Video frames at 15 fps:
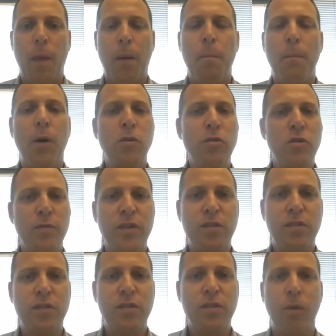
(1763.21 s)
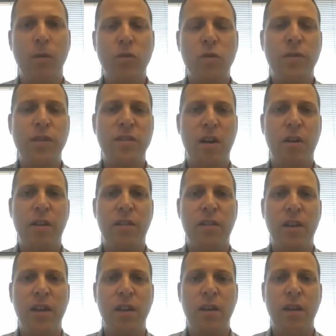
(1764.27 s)
Most of its
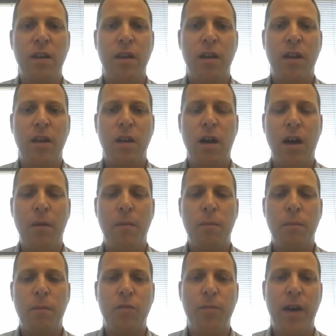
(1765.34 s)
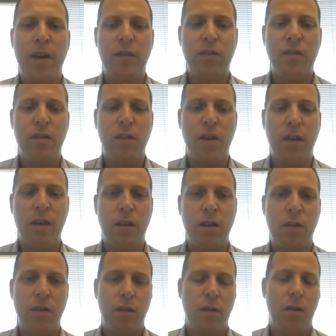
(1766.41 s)
R&D is based
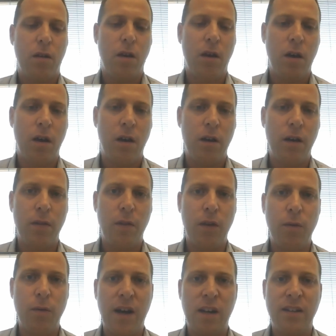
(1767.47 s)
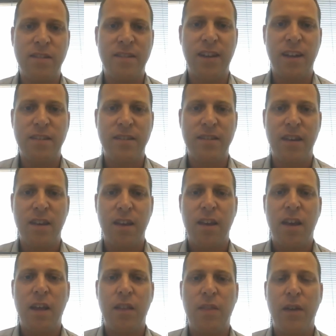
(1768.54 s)
in the United States.
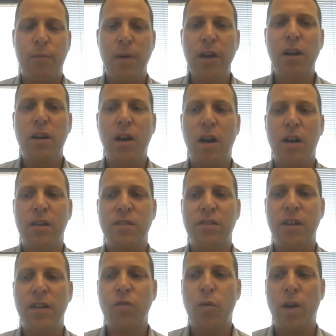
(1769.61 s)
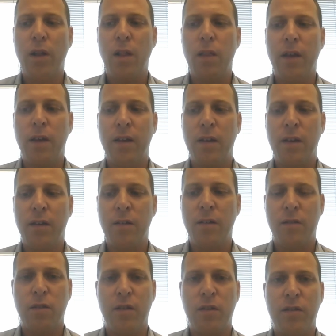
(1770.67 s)
And they recognized Israel
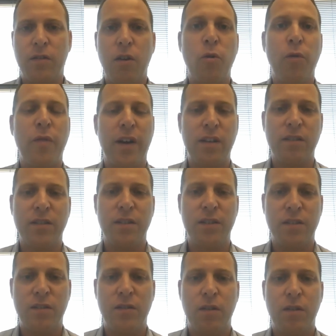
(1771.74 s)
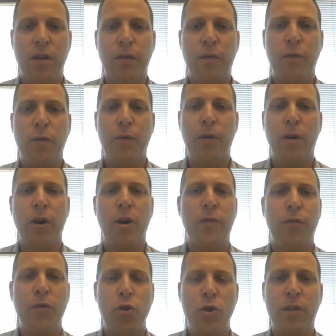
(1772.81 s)
as a center of excellence for
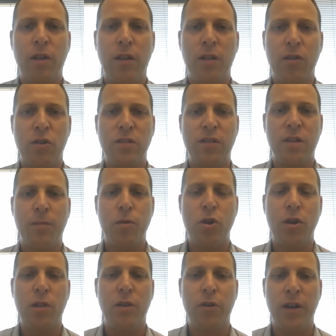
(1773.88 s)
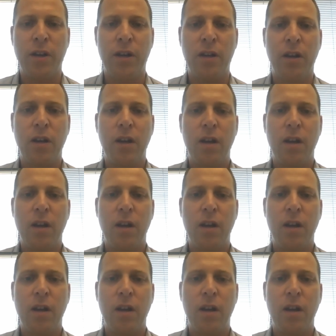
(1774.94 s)
artificial intelligence and machine learning